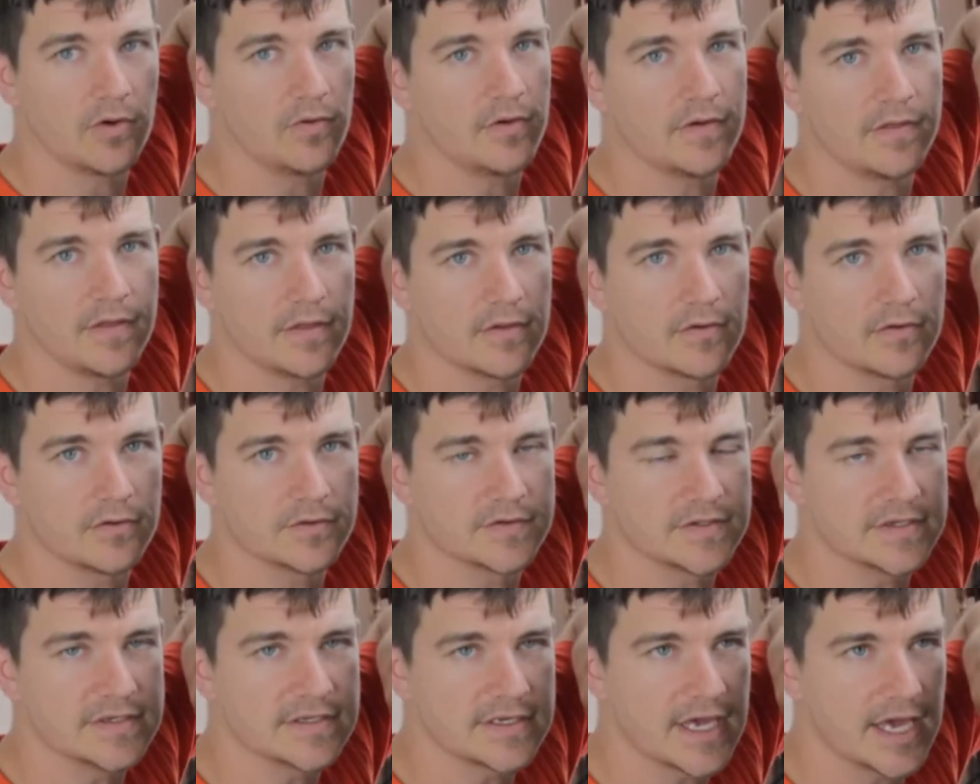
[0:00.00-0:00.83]
only thing that holds
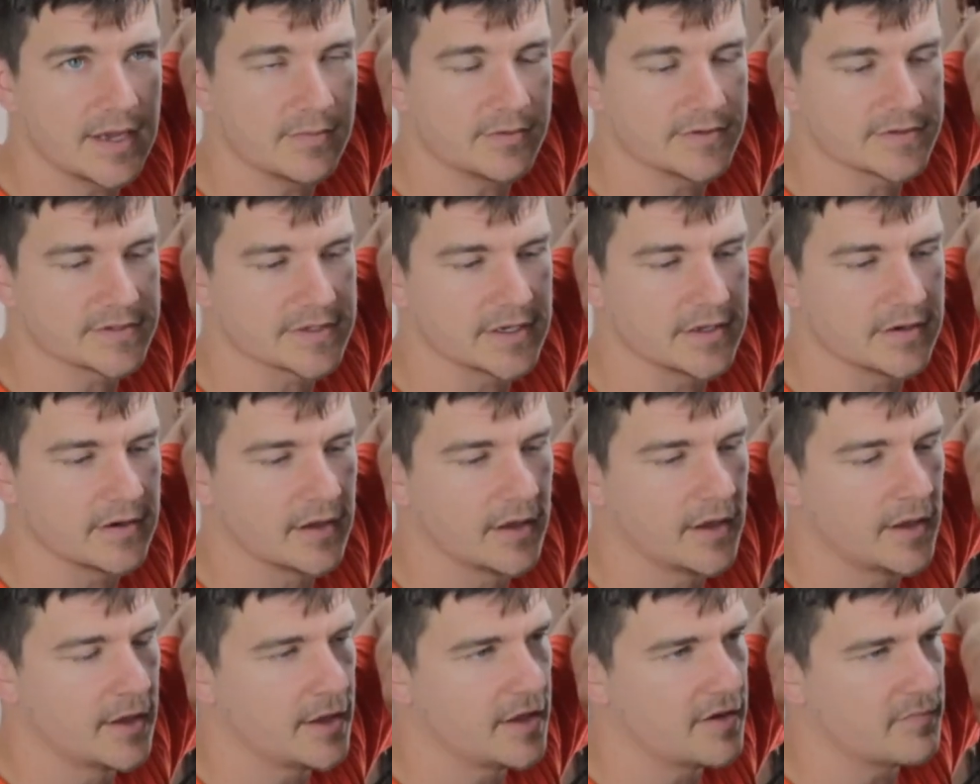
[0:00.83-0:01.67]
these cables in.
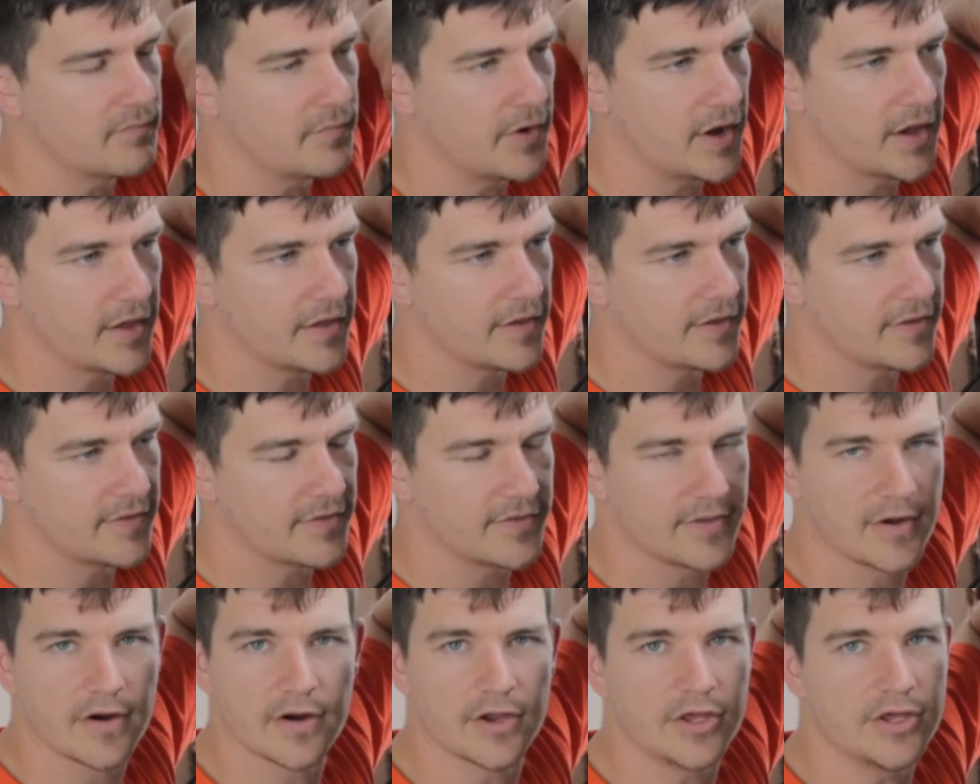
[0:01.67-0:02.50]
But
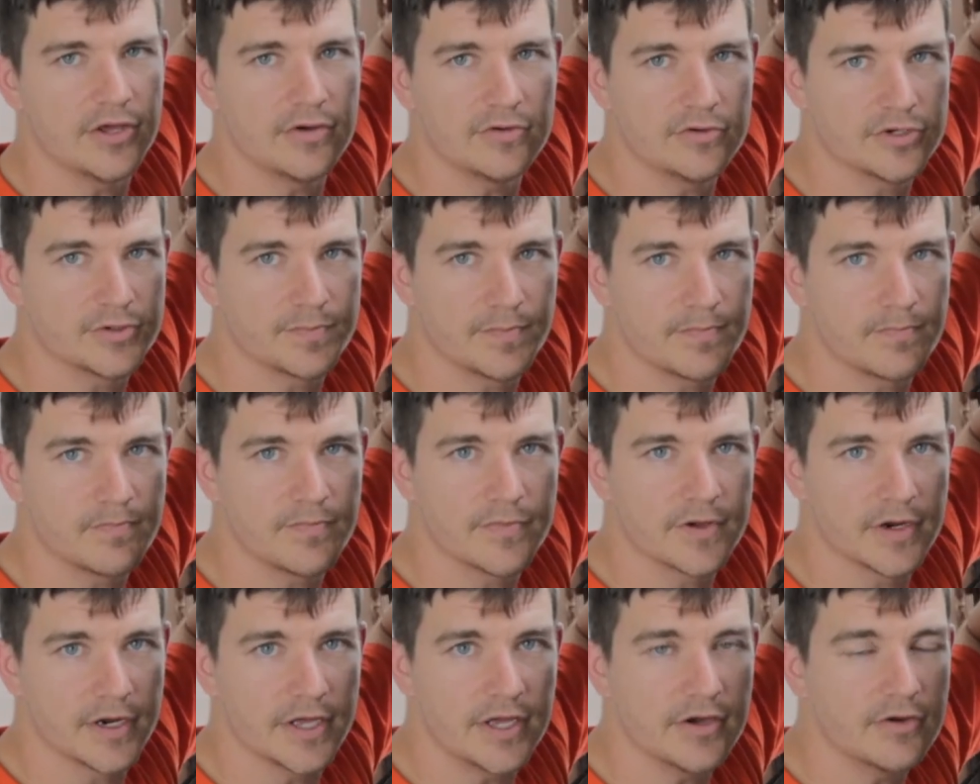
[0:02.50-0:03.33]
they're a huge
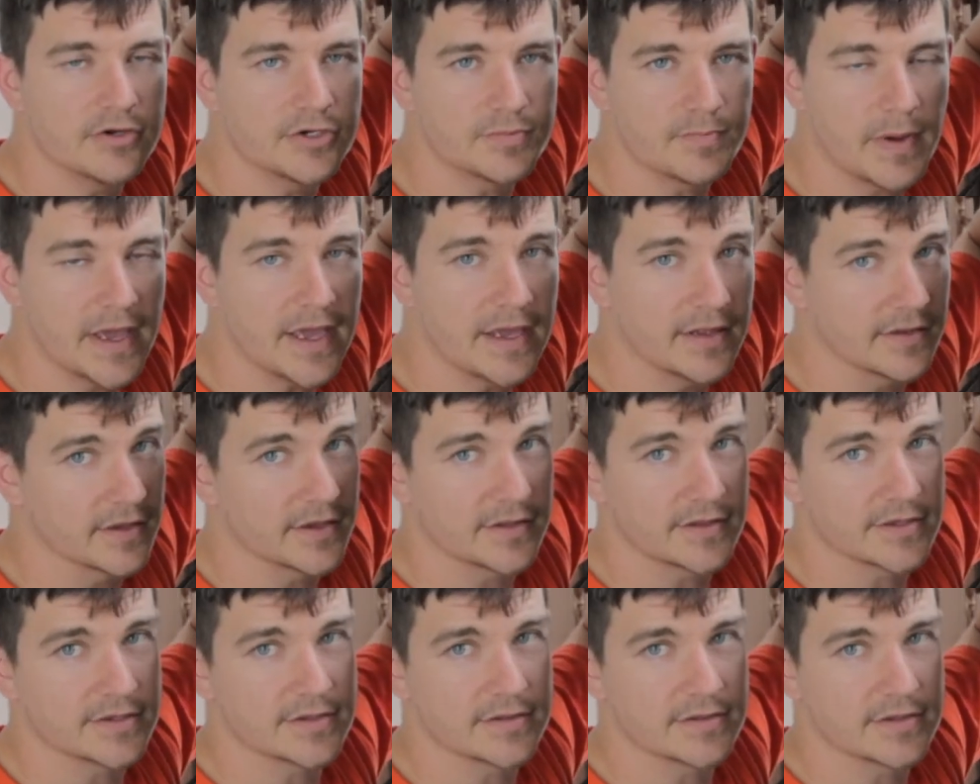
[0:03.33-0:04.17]
pain.
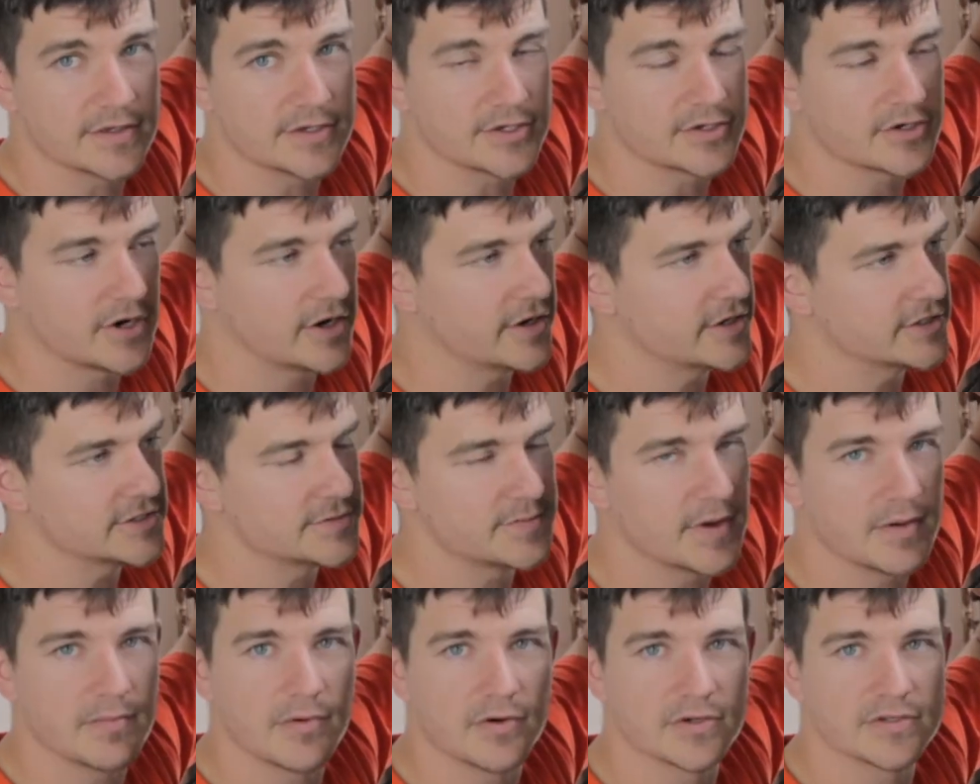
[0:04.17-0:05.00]
Like this truck has
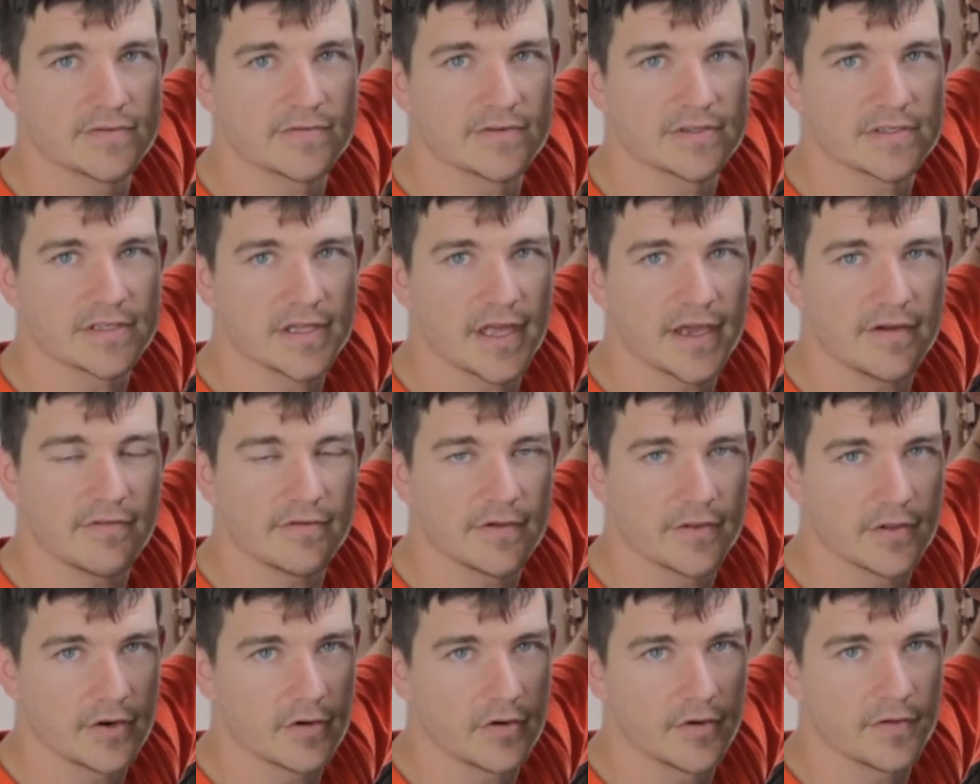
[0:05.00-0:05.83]
spent most of its life
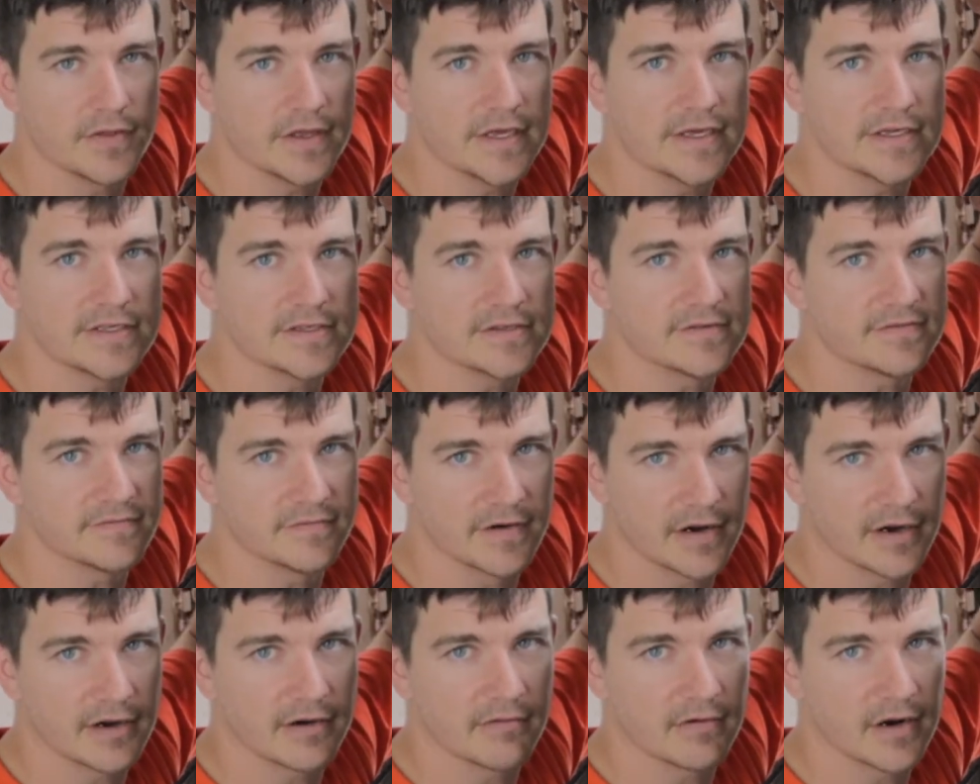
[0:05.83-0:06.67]
in the Northeast. It's very